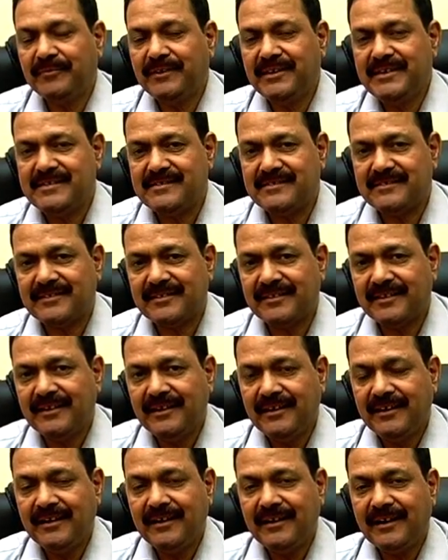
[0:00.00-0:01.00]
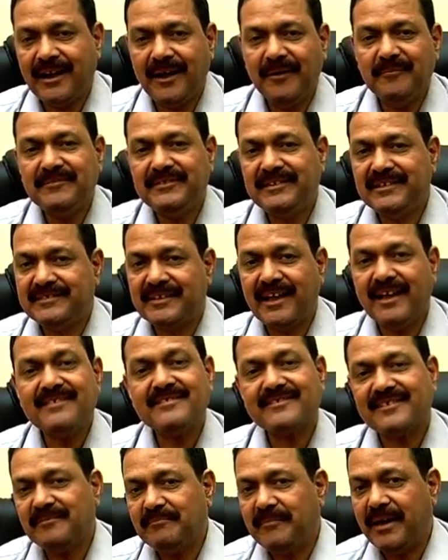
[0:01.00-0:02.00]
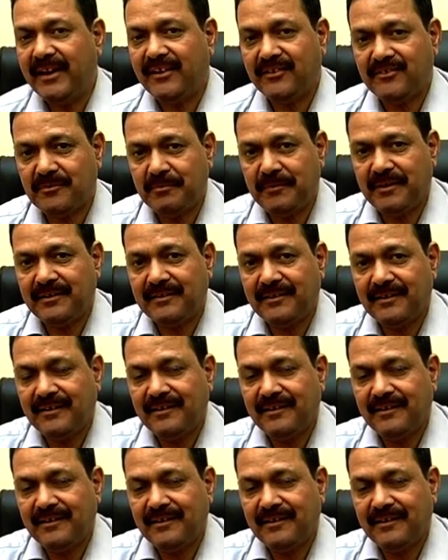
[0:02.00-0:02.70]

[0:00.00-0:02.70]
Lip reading: these, come disaster management.